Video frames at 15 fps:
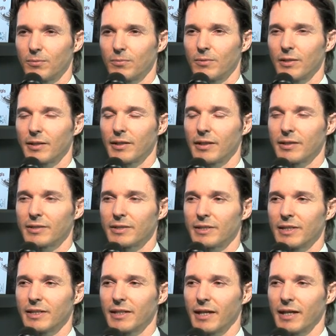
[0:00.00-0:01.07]
Well, I think
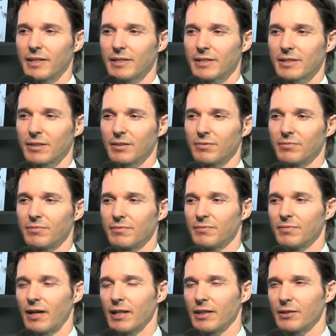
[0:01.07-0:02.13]
CTA is a
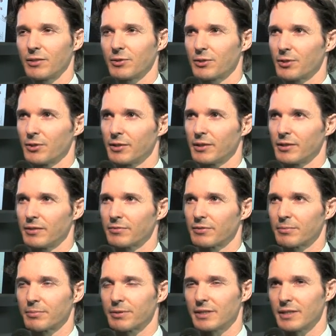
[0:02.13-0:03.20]
valid alternative
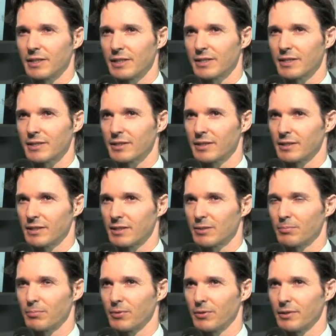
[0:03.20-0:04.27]
to prosthesis at this
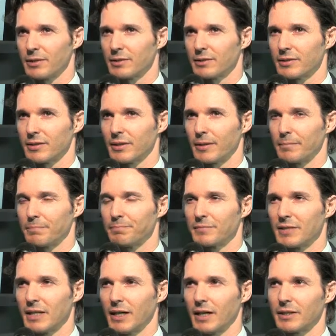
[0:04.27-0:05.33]
point
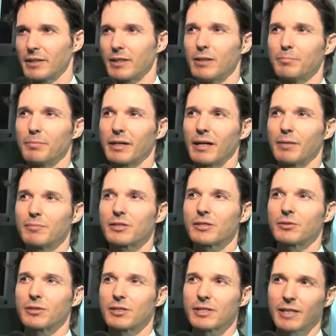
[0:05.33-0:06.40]
until it becomes
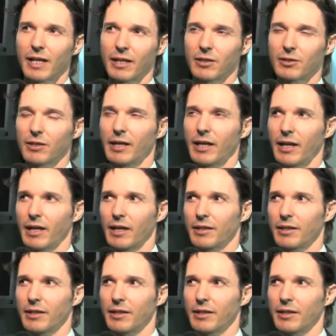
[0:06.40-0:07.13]
sort of standard of care.